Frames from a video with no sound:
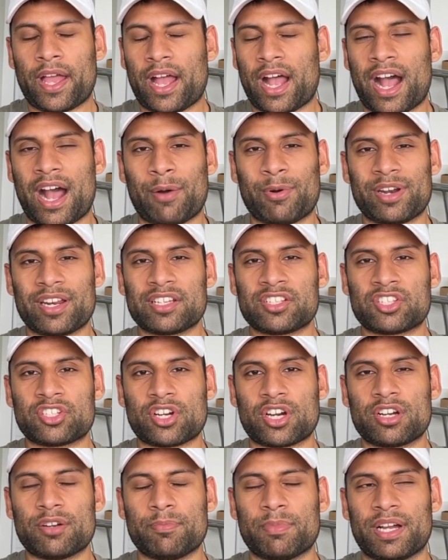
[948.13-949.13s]
I, when I
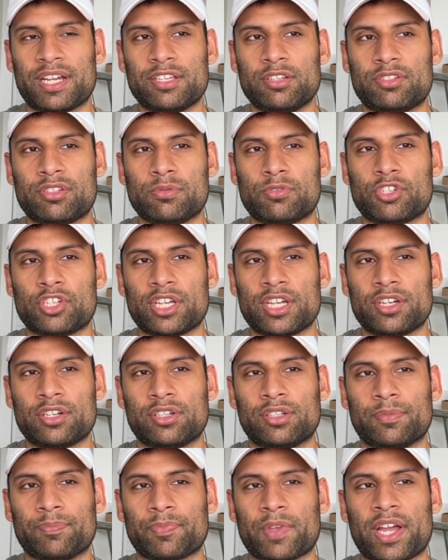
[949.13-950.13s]
started my YouTube
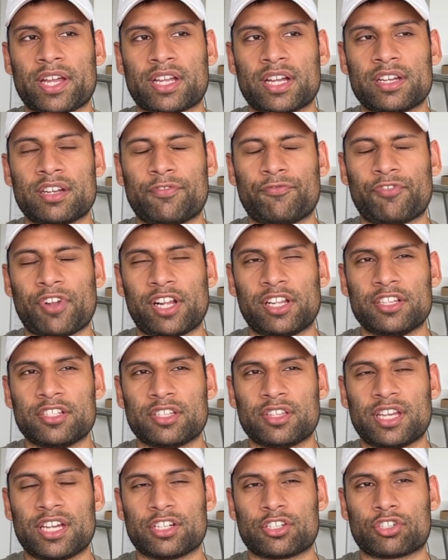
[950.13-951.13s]
channel, I kind of fell
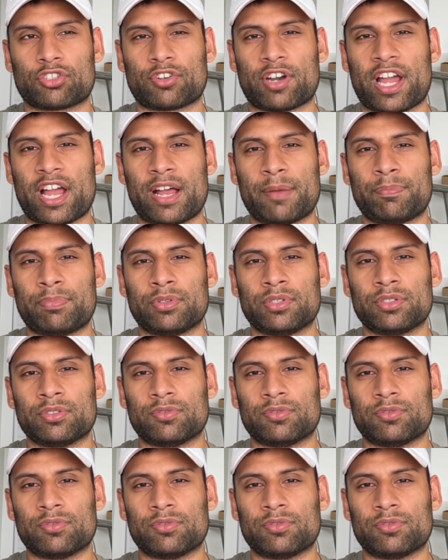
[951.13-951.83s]
into that trap,